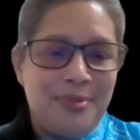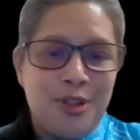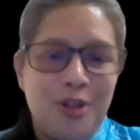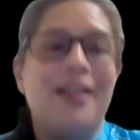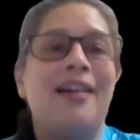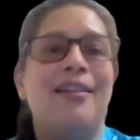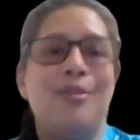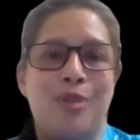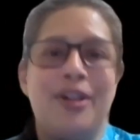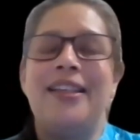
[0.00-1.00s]
to
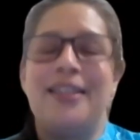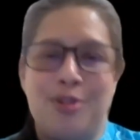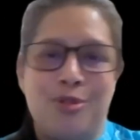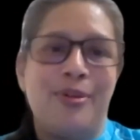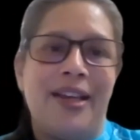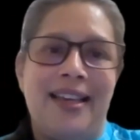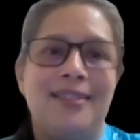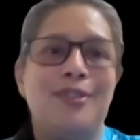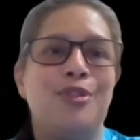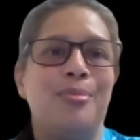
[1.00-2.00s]
learn what he is
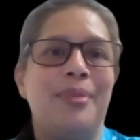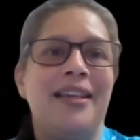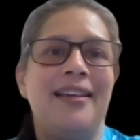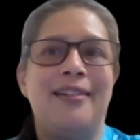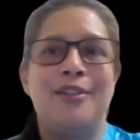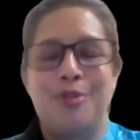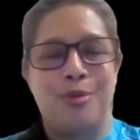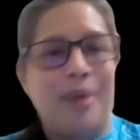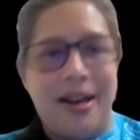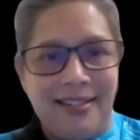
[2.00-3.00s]
doing, to be a true
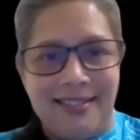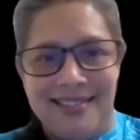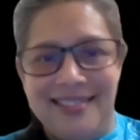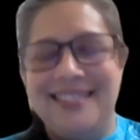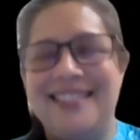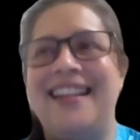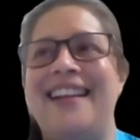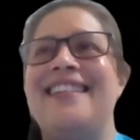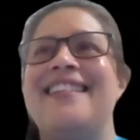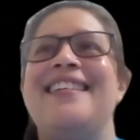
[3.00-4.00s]
partner,
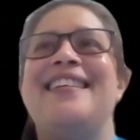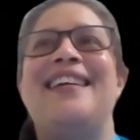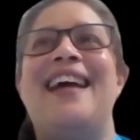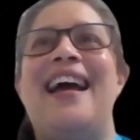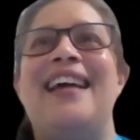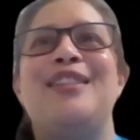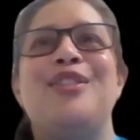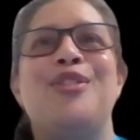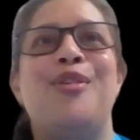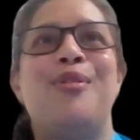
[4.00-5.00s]
right? And
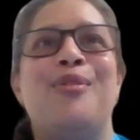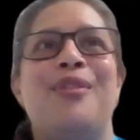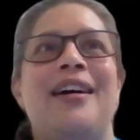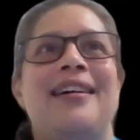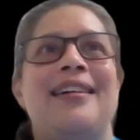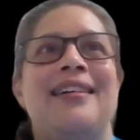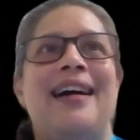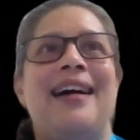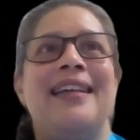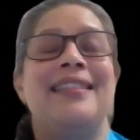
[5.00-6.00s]
so
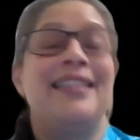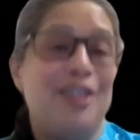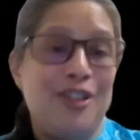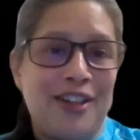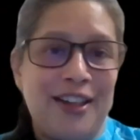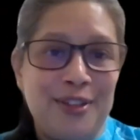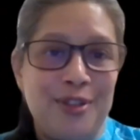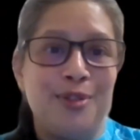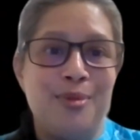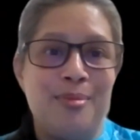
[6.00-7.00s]
I did try to
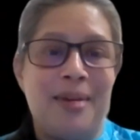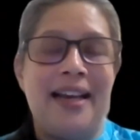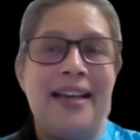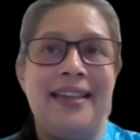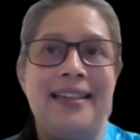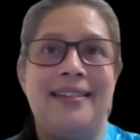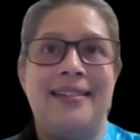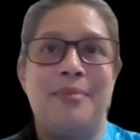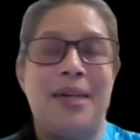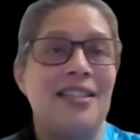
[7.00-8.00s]
do my
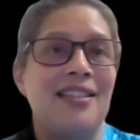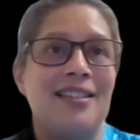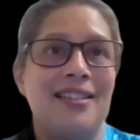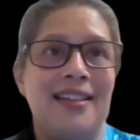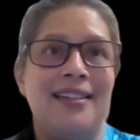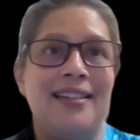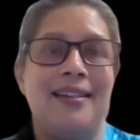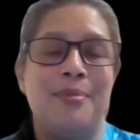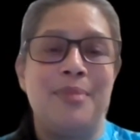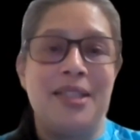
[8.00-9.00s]
master's in
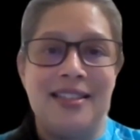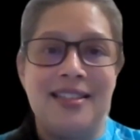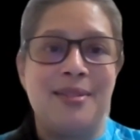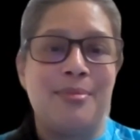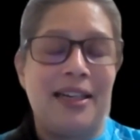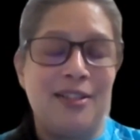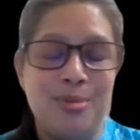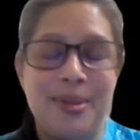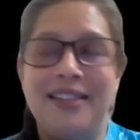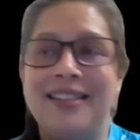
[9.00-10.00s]
business
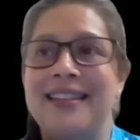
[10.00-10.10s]
management,